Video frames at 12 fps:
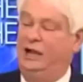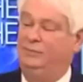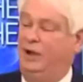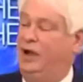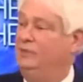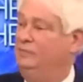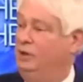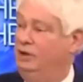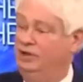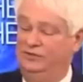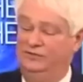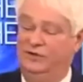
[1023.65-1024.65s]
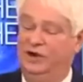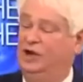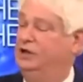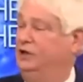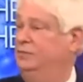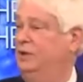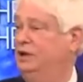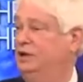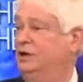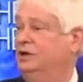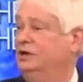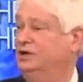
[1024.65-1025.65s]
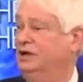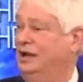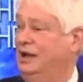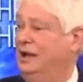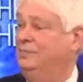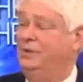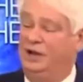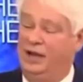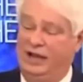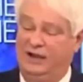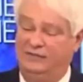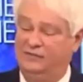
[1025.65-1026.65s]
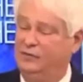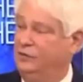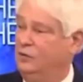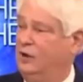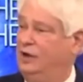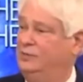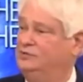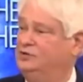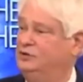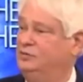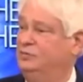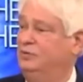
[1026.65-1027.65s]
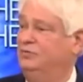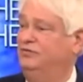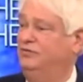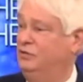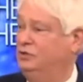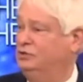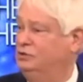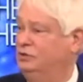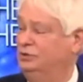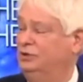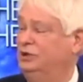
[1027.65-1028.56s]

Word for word: Yeah, I believe Gog and Magog could happen after the rapture, but before the